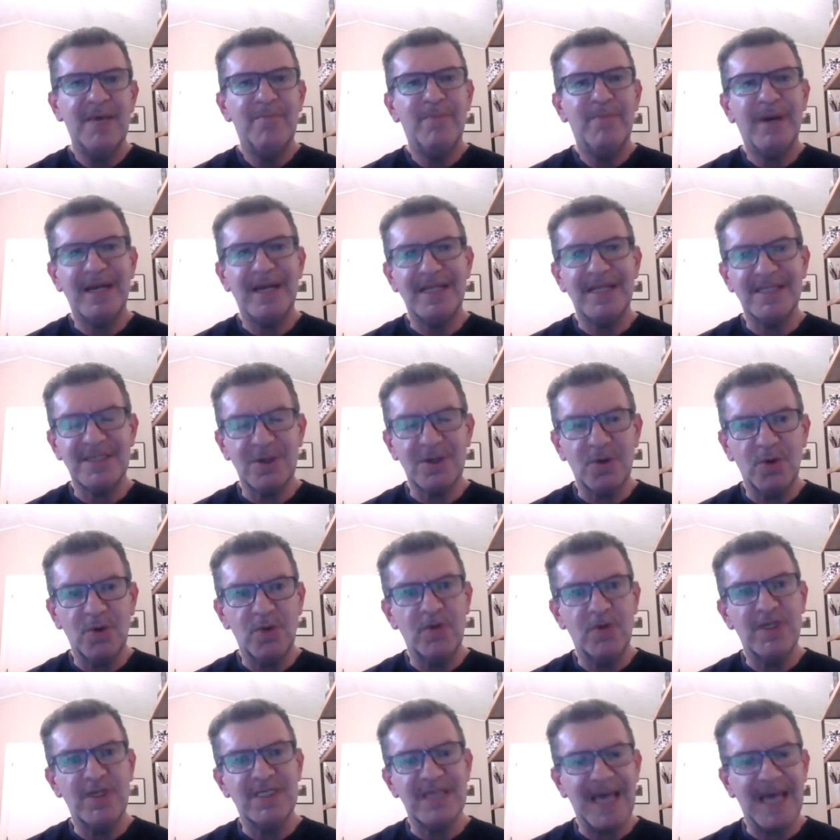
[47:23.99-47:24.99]
But it's
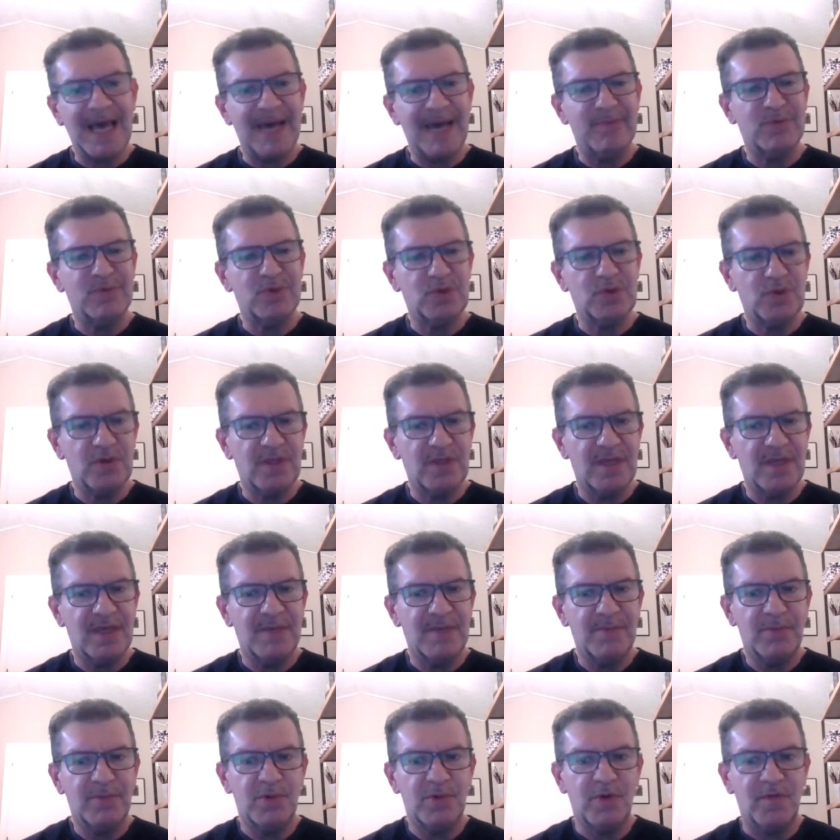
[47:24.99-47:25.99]
always up to
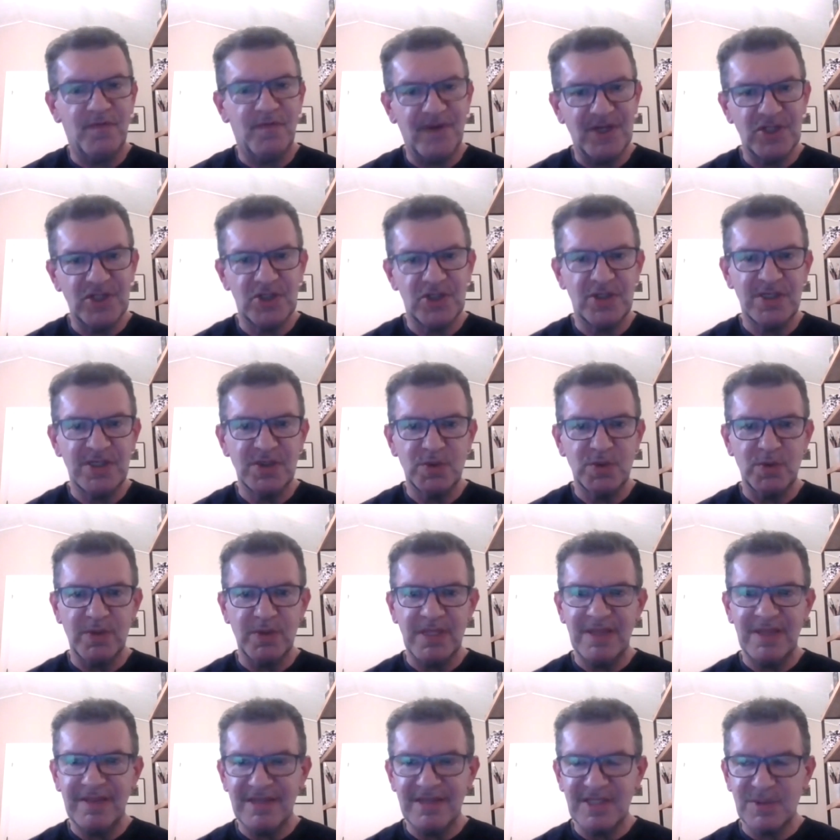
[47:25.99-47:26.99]
the professionals
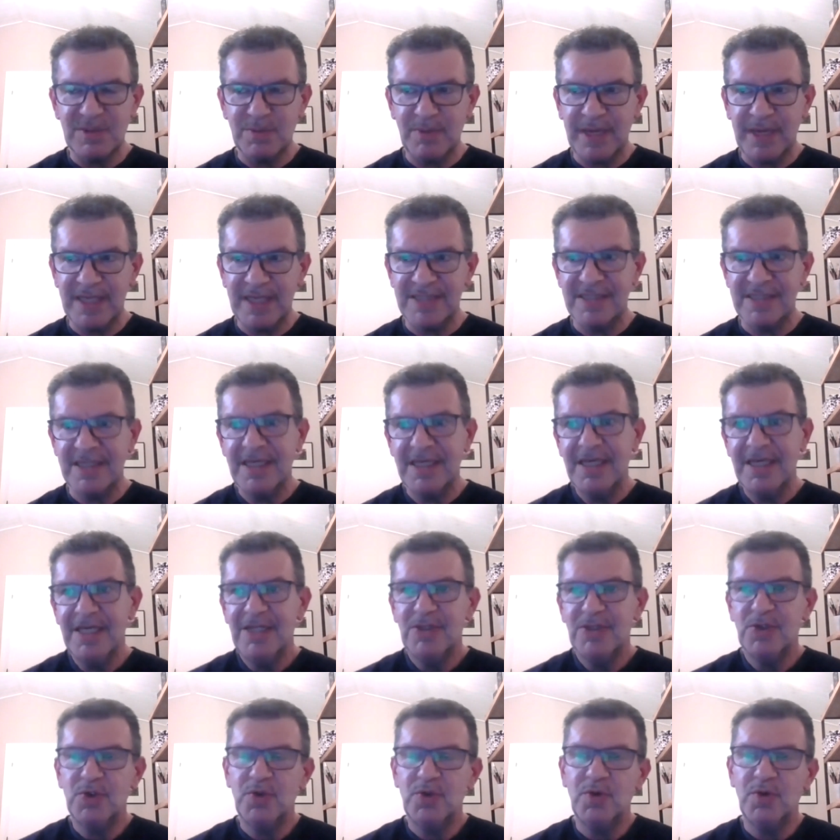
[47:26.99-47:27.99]
within the space
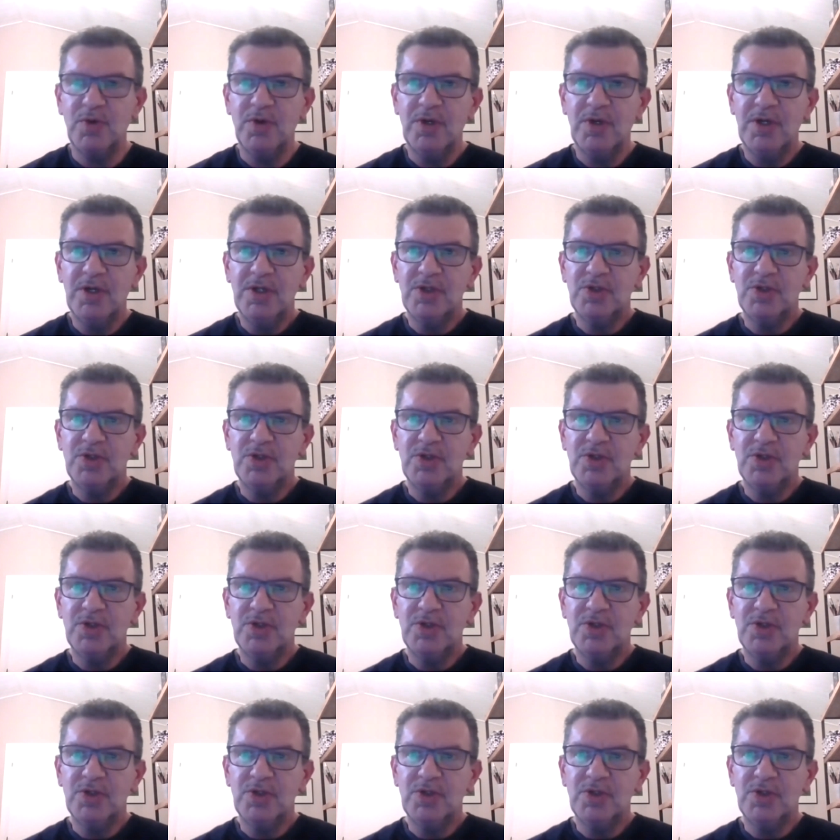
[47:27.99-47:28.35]
to